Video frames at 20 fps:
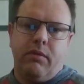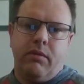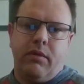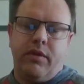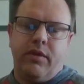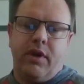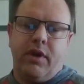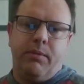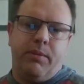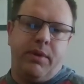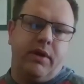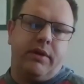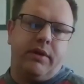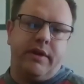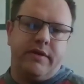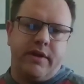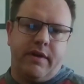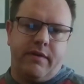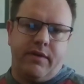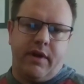abilities
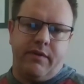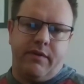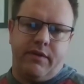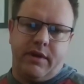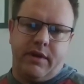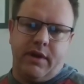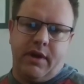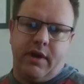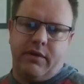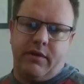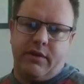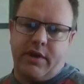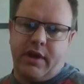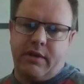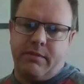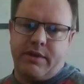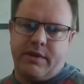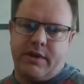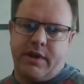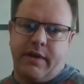of the child
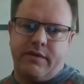themselves.